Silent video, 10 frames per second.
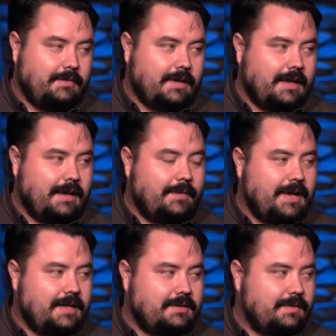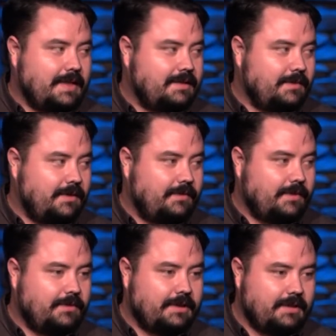I might have just made some of you
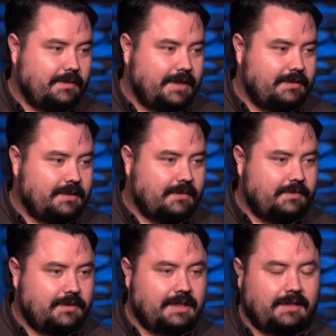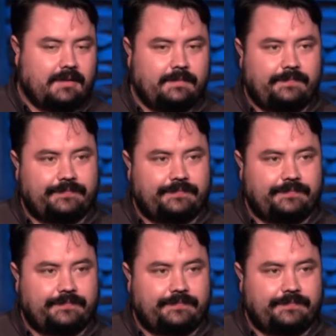feel really good about yourselves for a second, though.